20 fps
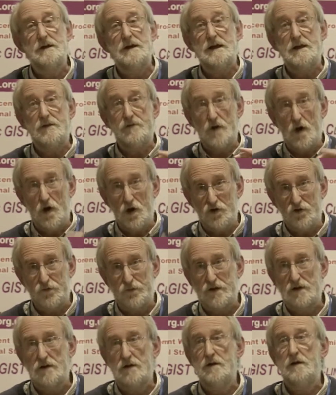in the
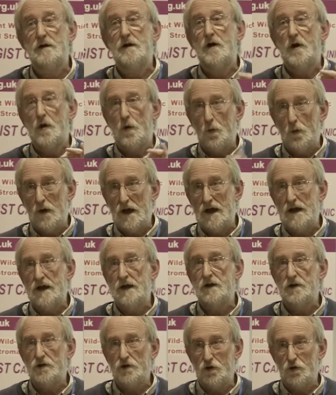hospital where
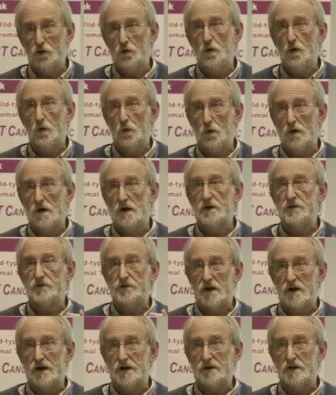you were
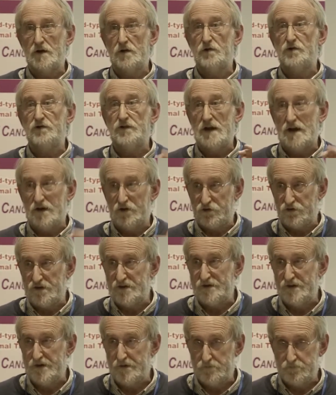diagnosed and
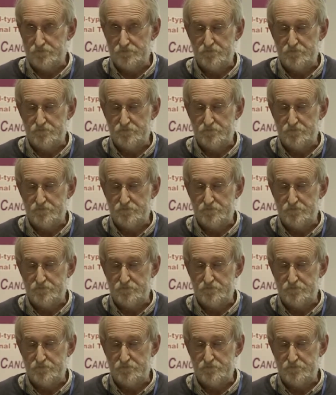treated.